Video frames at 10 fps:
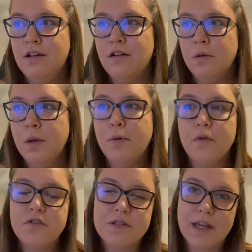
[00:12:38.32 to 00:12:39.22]
we
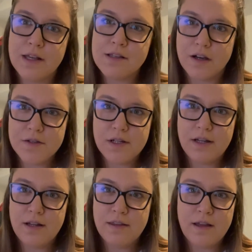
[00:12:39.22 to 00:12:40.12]
both just get
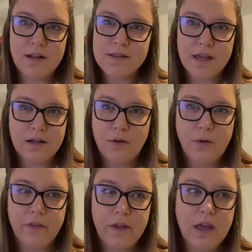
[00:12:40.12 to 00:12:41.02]
exhausted, and then it's like a
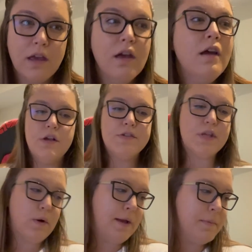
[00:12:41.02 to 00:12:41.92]
whole thing.
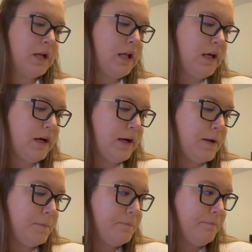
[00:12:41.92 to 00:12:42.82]
So I'm
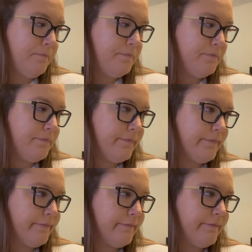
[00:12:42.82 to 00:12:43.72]
gonna
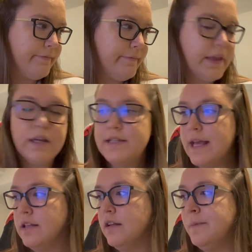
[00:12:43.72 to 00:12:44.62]

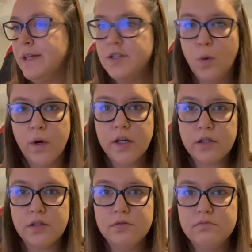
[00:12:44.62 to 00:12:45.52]
take a little bit to
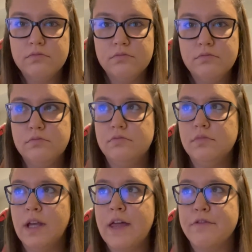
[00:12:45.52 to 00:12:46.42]
work,
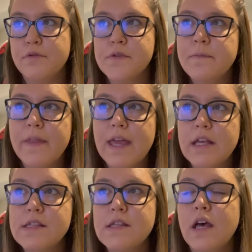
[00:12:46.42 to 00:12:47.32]
get through some
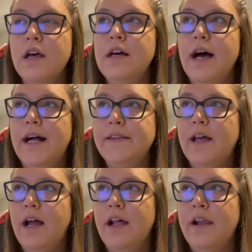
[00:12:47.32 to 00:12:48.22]
things, and
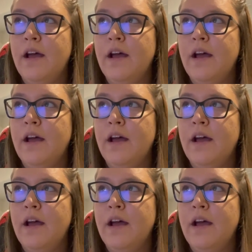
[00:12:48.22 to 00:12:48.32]
then